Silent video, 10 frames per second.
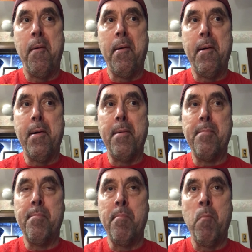
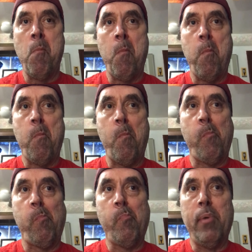Um,
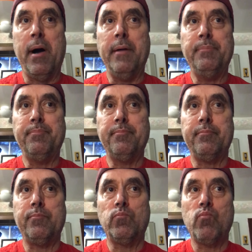but
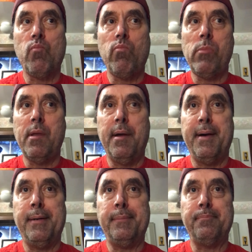
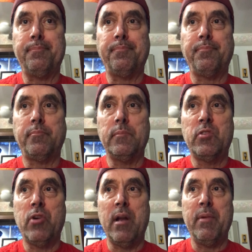um,
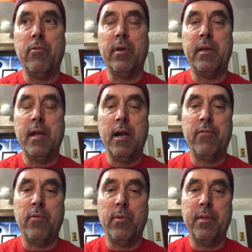try to be really
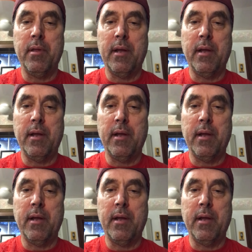careful with it.